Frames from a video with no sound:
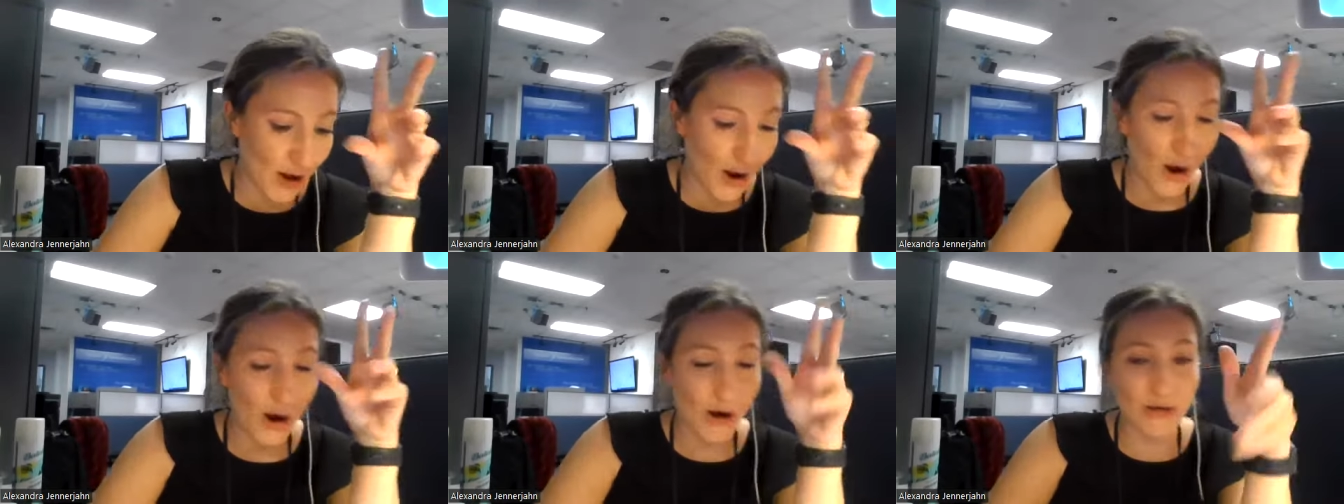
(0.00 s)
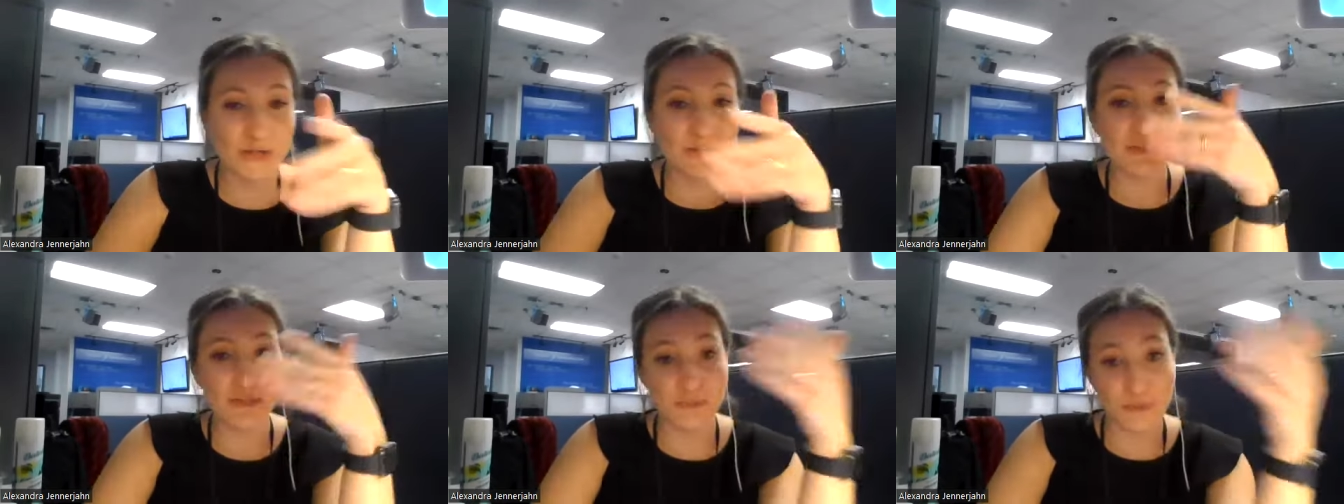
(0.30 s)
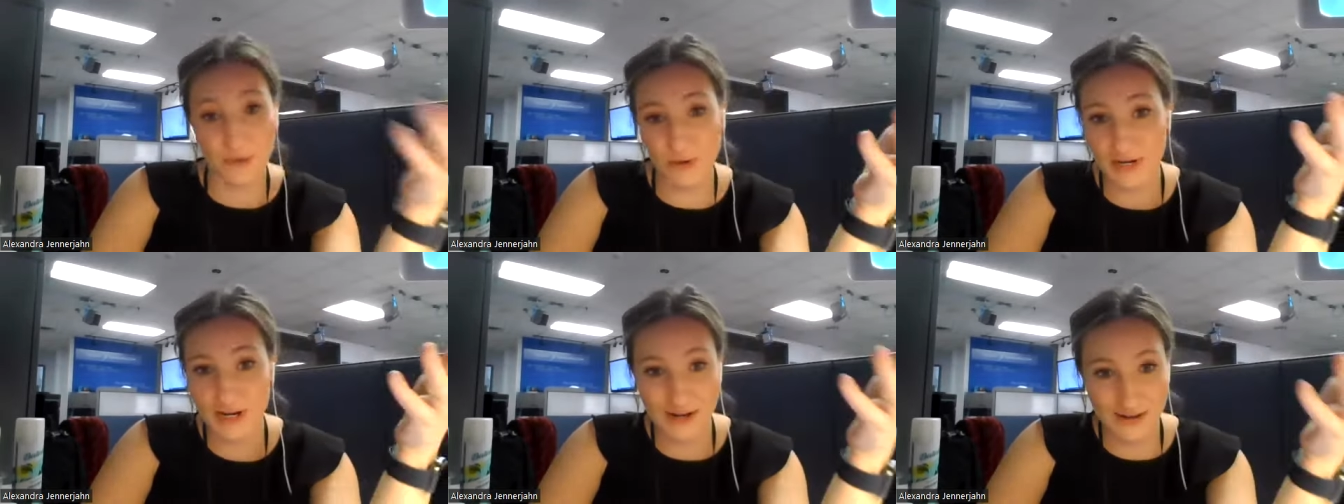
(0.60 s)
Are you
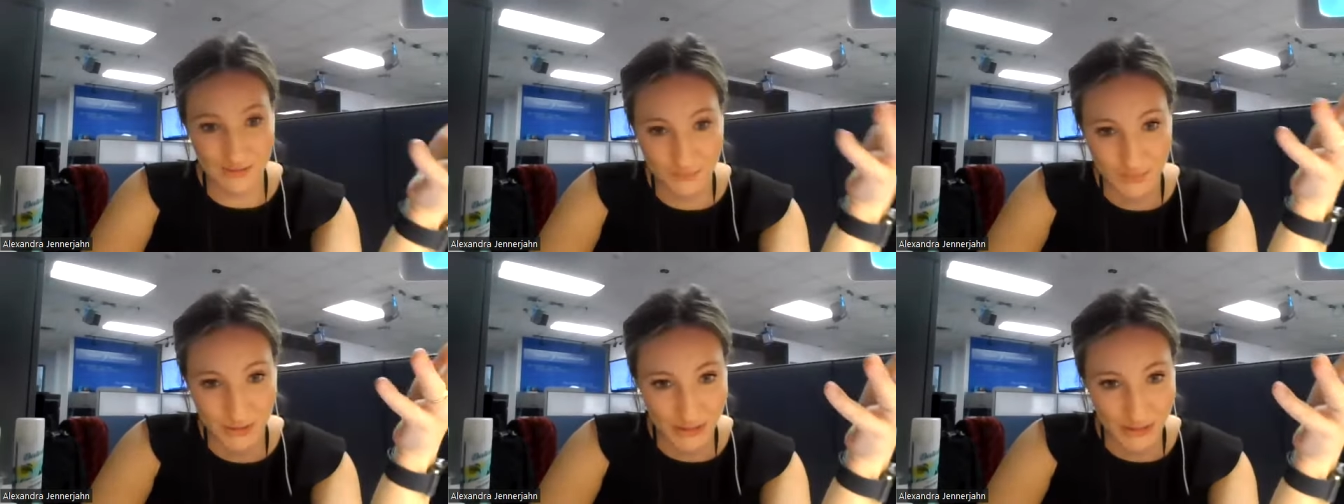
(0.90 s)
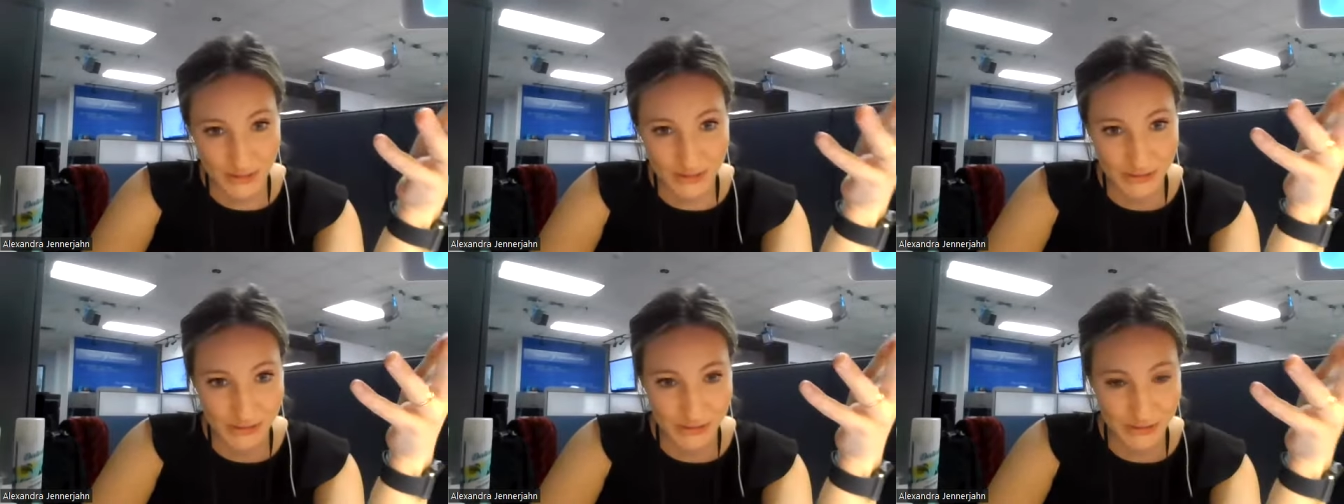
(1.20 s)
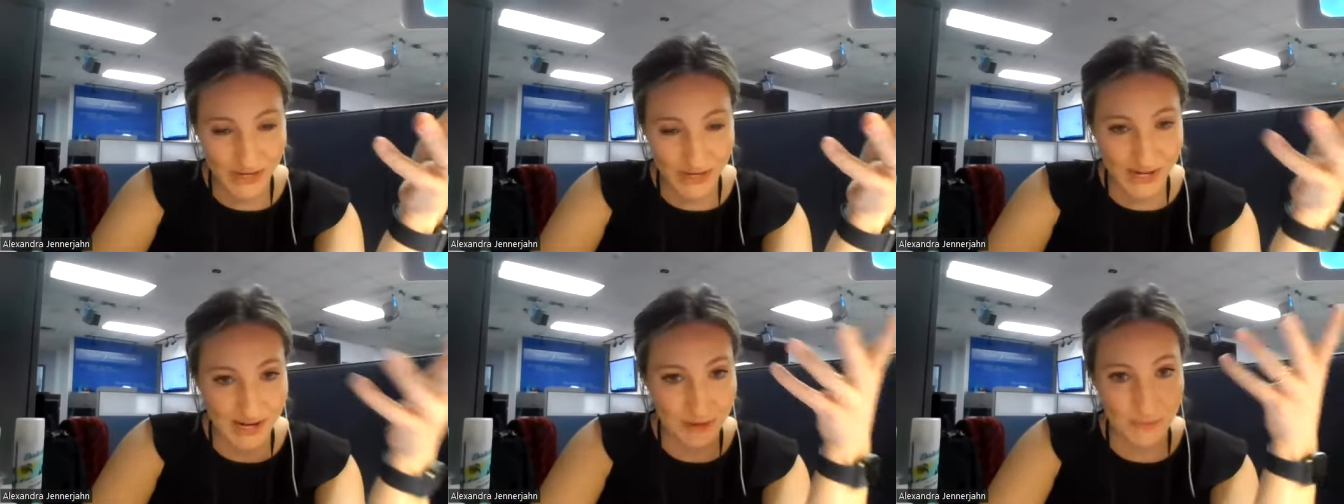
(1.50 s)
supporting Peter
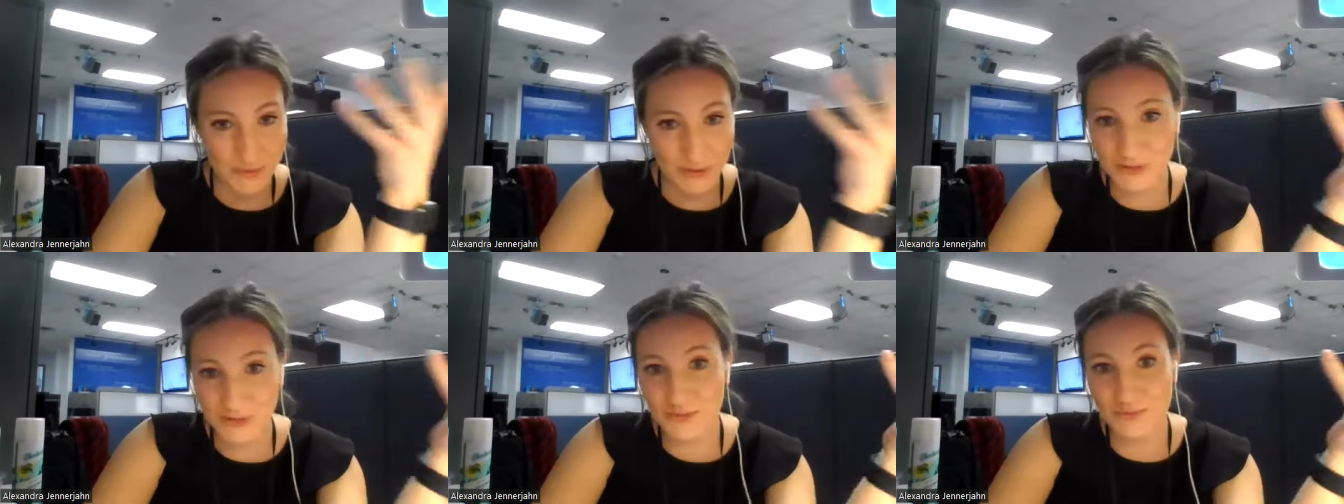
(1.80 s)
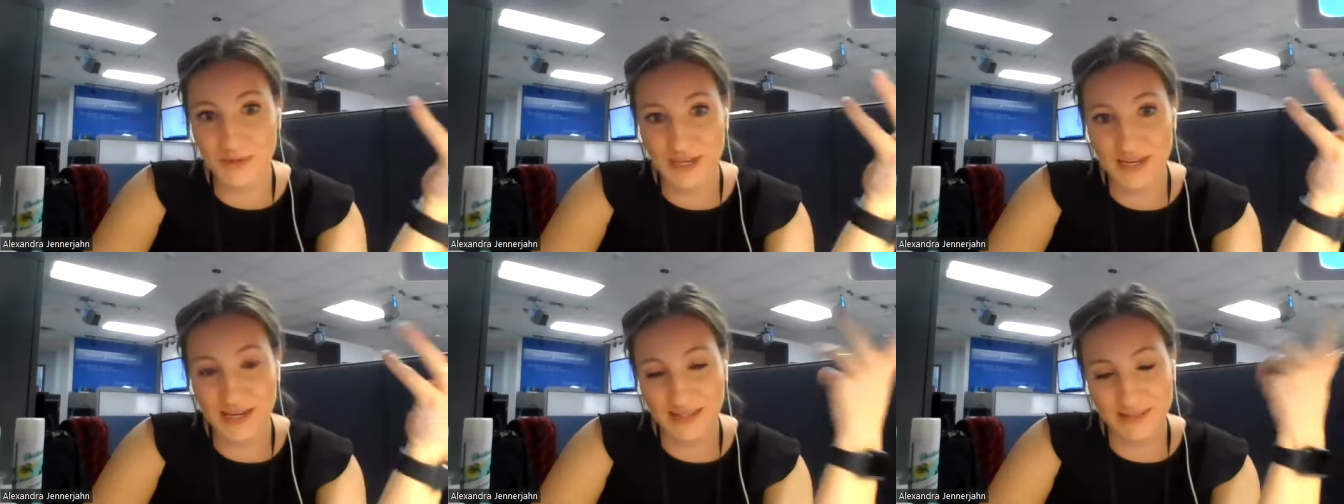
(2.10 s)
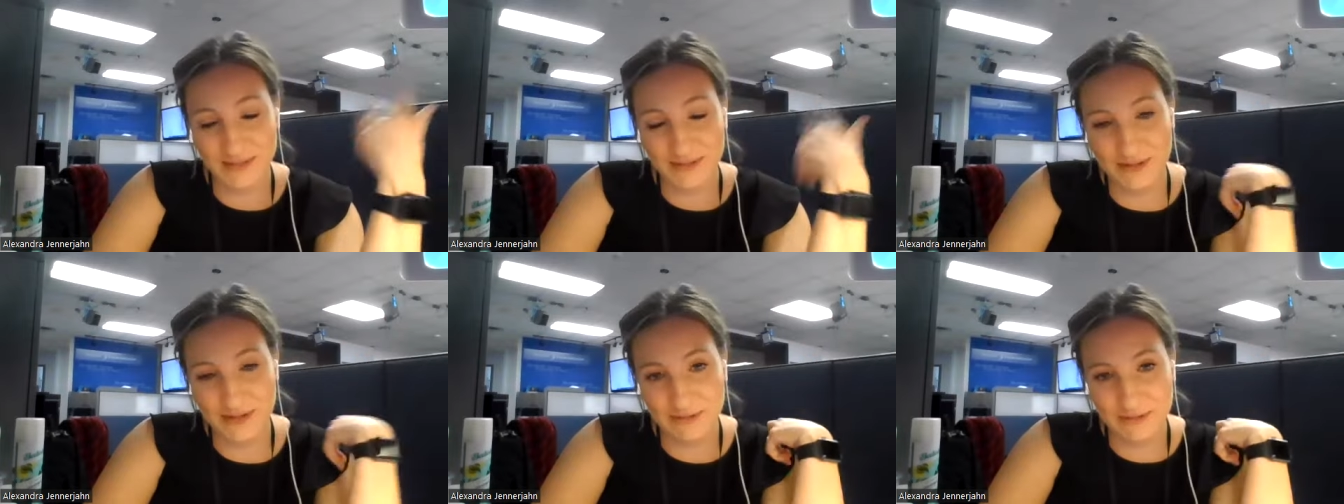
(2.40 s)
Hoekstra, and will you be
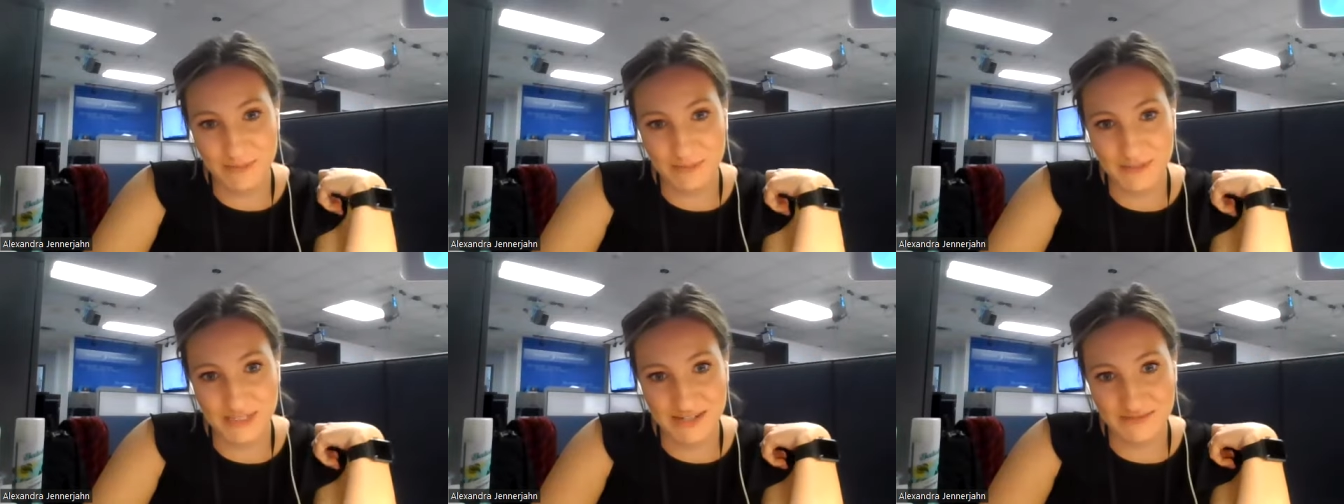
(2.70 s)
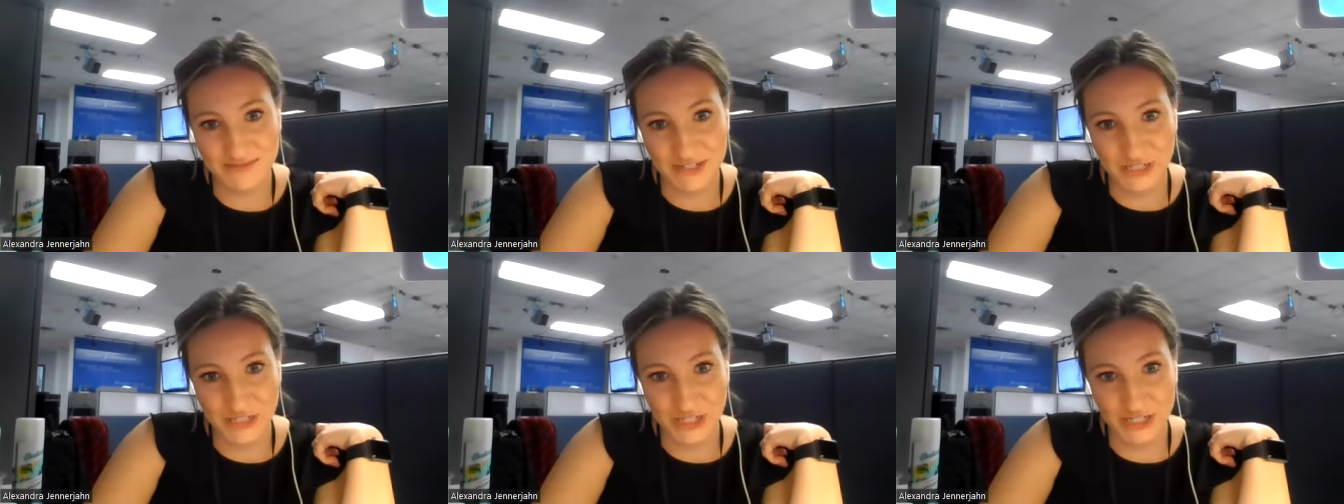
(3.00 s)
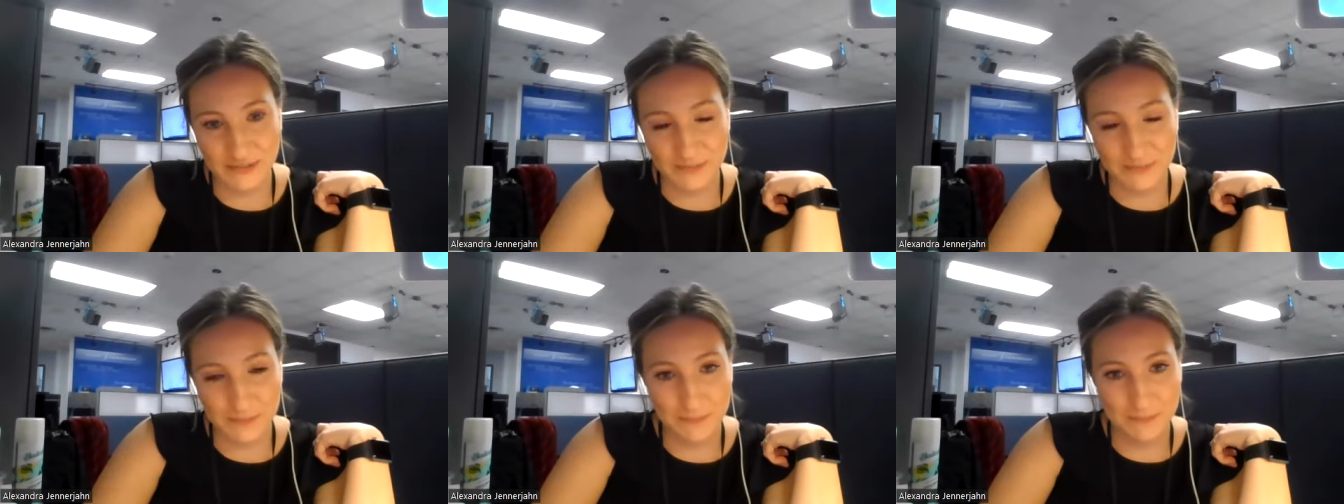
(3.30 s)
at the Grand Rapids
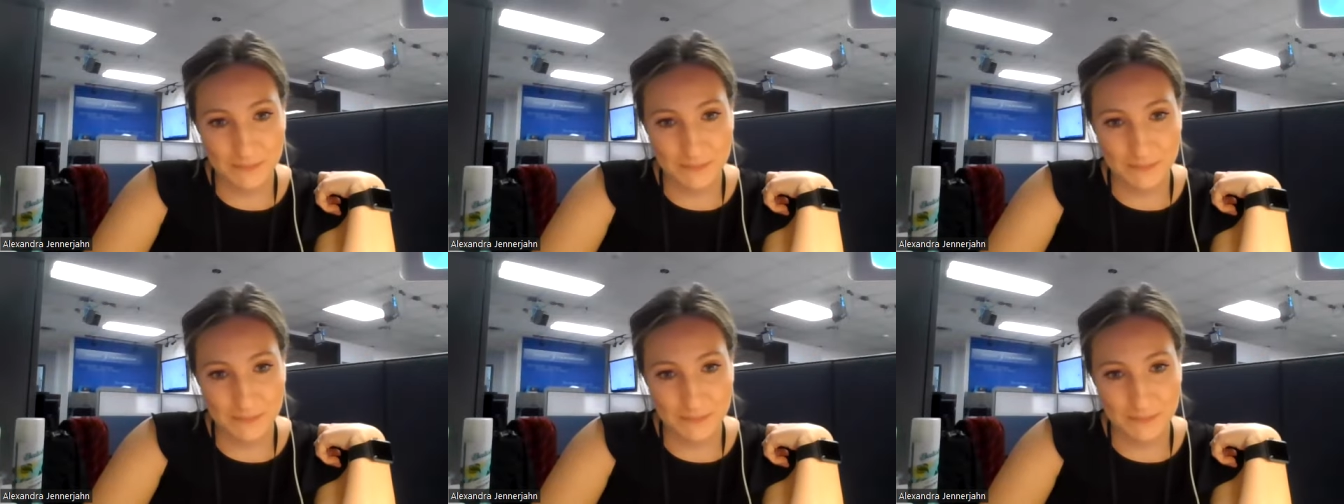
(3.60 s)
Convention?